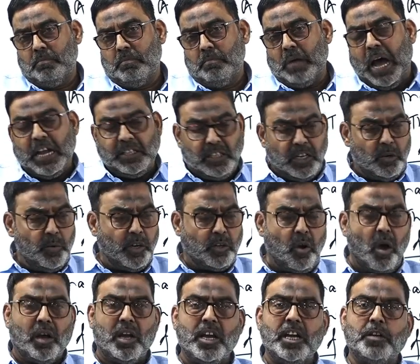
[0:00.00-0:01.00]
Either you are
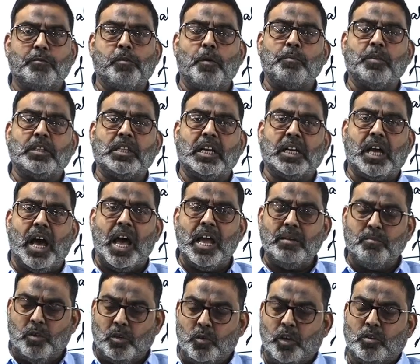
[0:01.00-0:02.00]
talking it from the
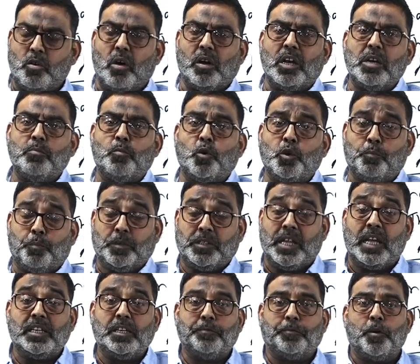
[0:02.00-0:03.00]
Durkheim or you are talking more
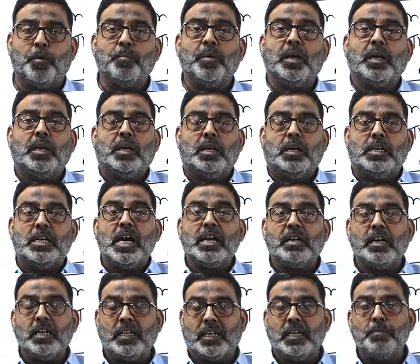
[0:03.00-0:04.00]
precisely from A.R.
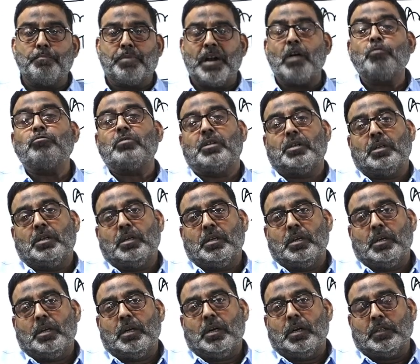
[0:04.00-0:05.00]
Radcliffe Brown,
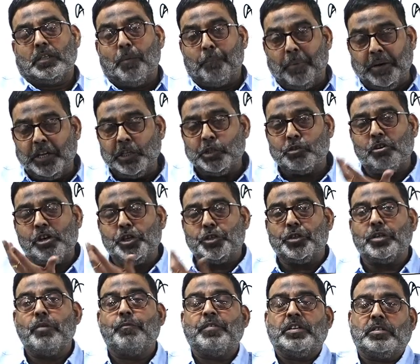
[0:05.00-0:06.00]
the British
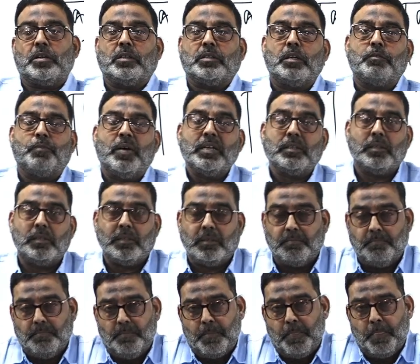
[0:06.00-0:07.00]
tradition of structural functionalism.